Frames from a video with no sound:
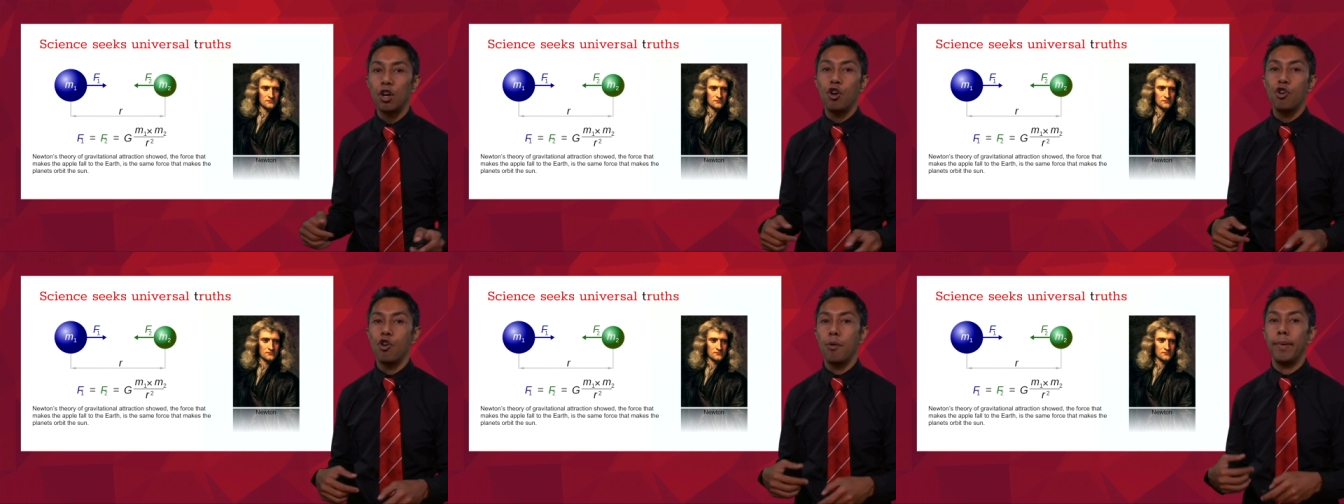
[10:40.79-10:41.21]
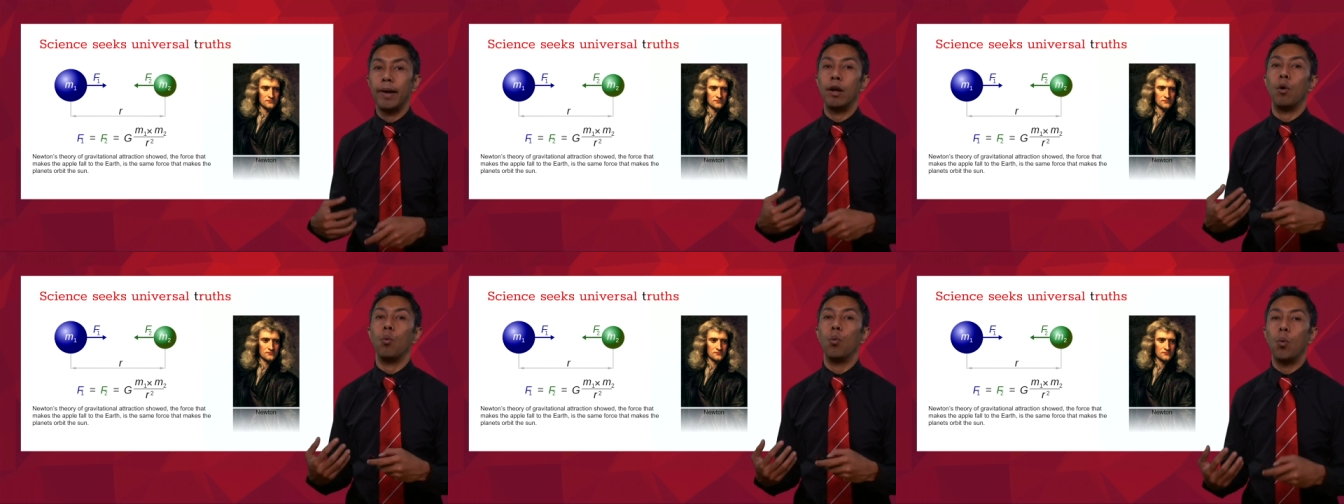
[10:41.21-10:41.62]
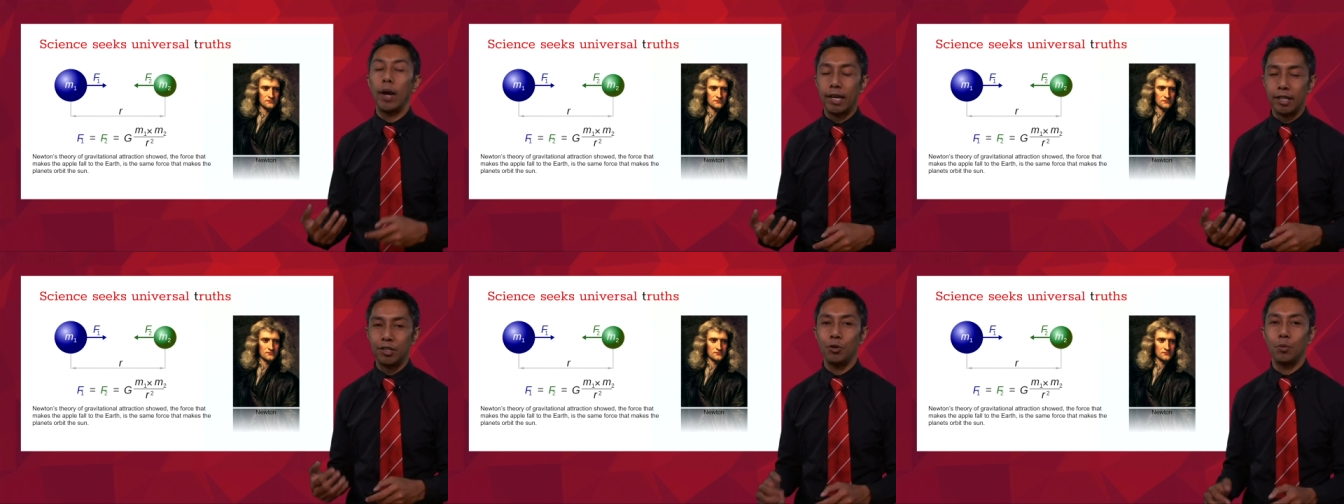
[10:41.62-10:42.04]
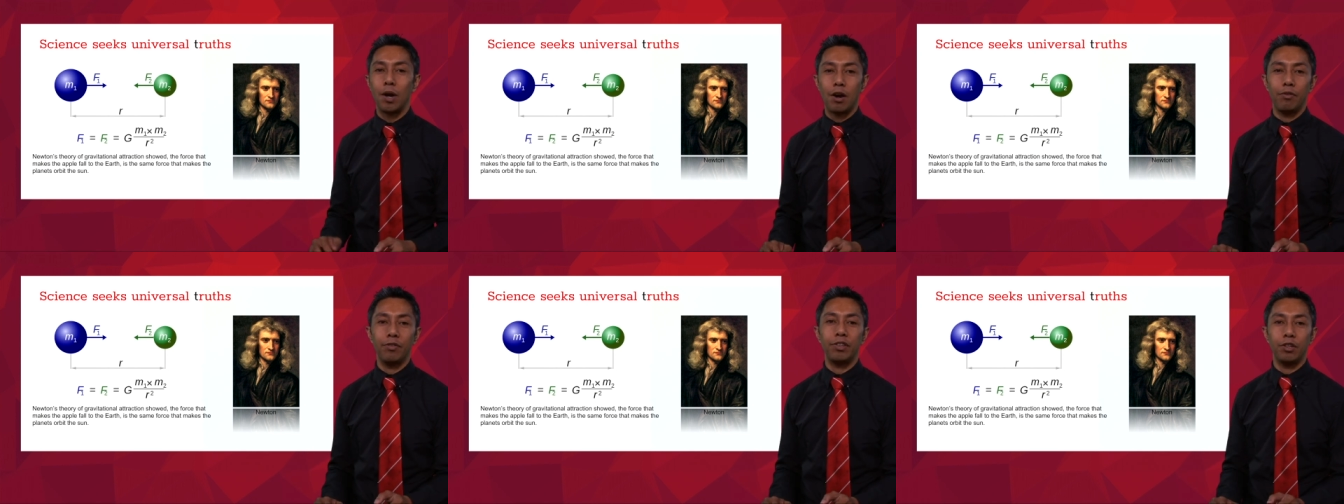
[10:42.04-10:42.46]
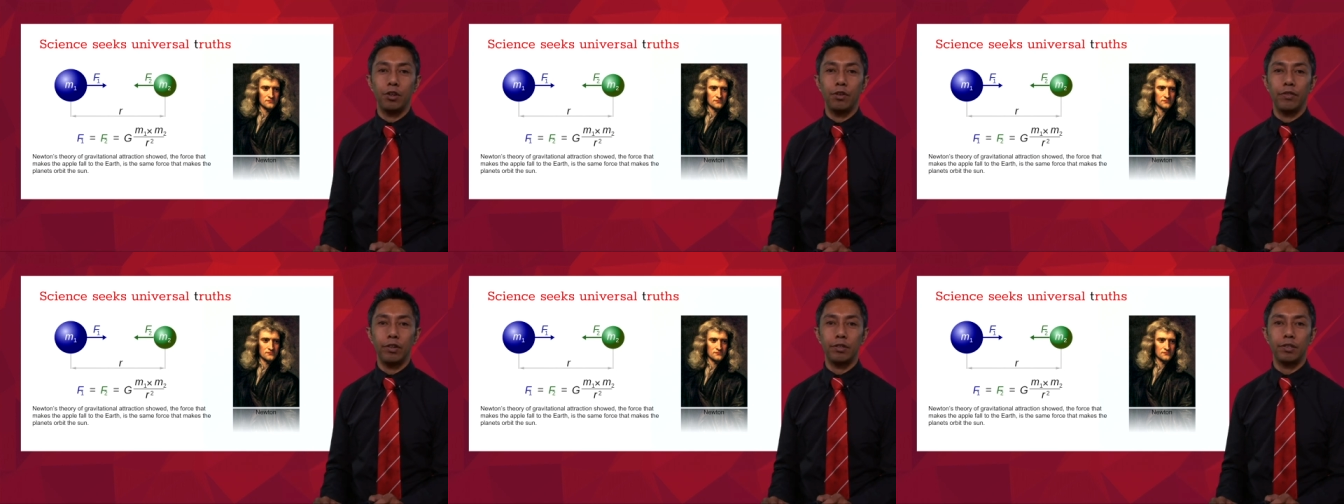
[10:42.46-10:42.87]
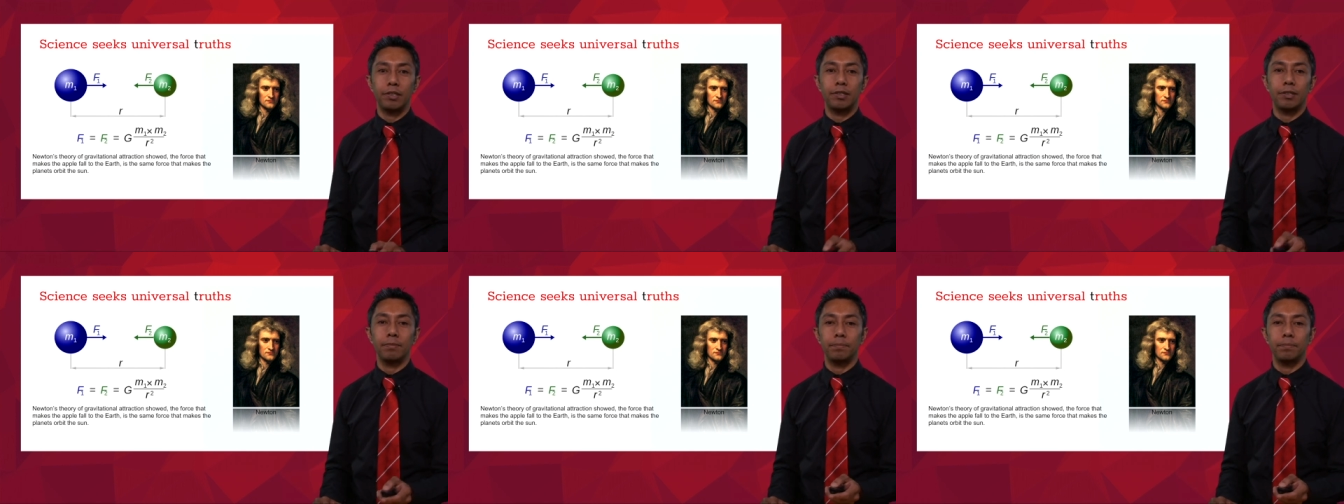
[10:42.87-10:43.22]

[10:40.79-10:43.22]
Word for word: no matter when you are in the universe.